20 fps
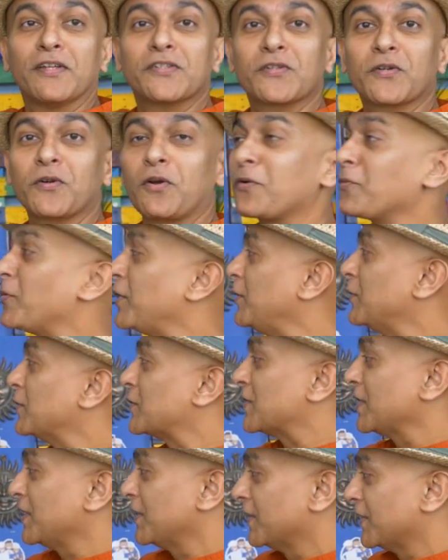restaurant when you
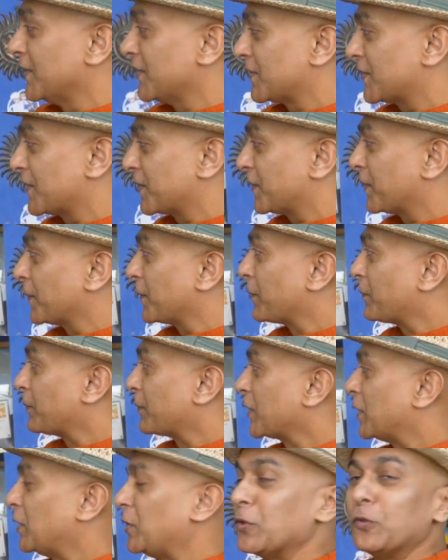see this
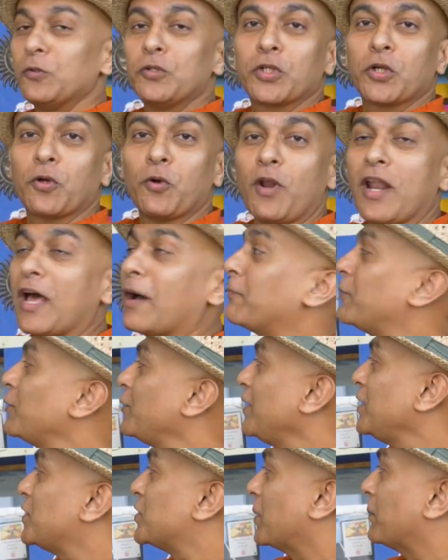huge
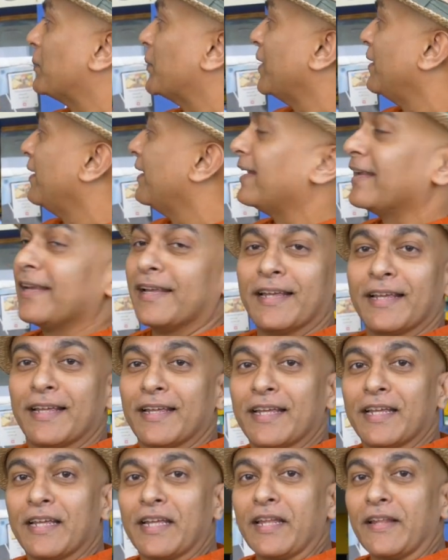Kolhapuri chappal
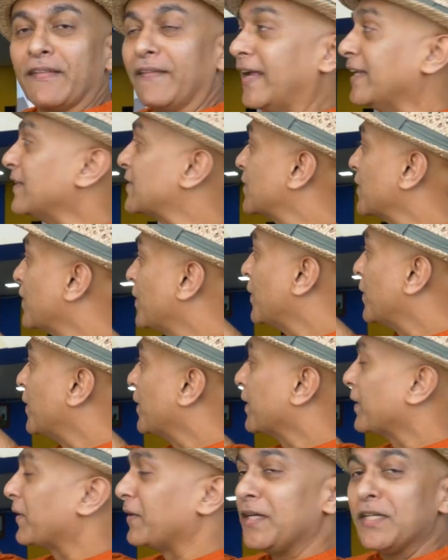that's
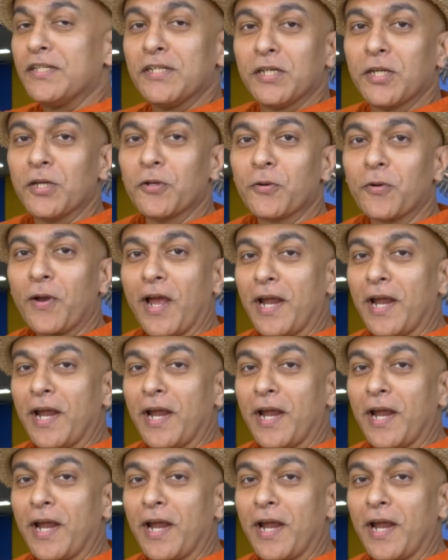greeting you